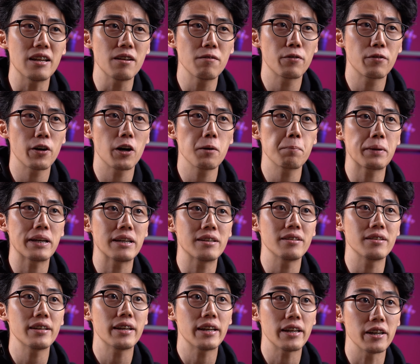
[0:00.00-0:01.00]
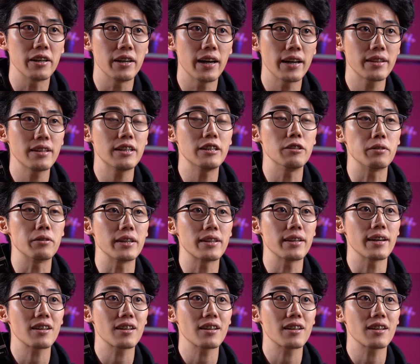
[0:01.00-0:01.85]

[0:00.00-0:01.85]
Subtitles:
for our PC here at the Yugatech